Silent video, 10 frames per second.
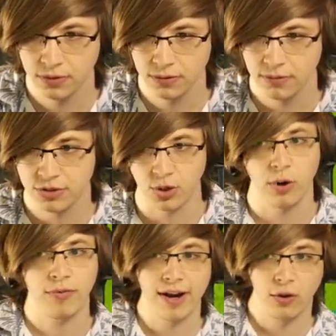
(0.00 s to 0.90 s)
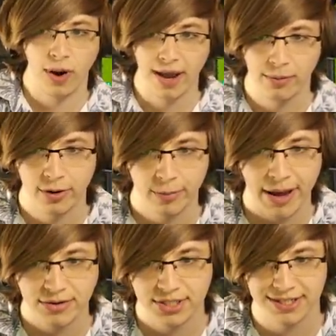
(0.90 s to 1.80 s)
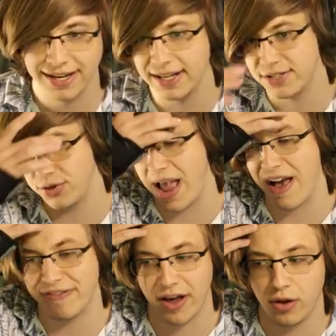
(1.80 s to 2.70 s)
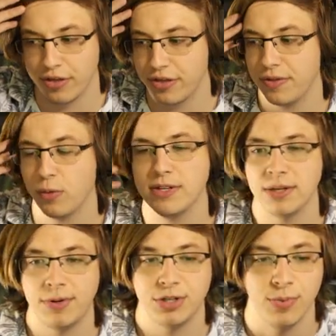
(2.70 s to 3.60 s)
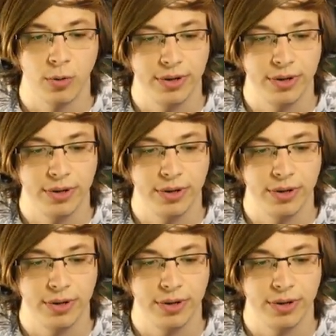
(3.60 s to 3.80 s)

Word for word: So it ran away. We were about to get it to half health. There wasn't much more we could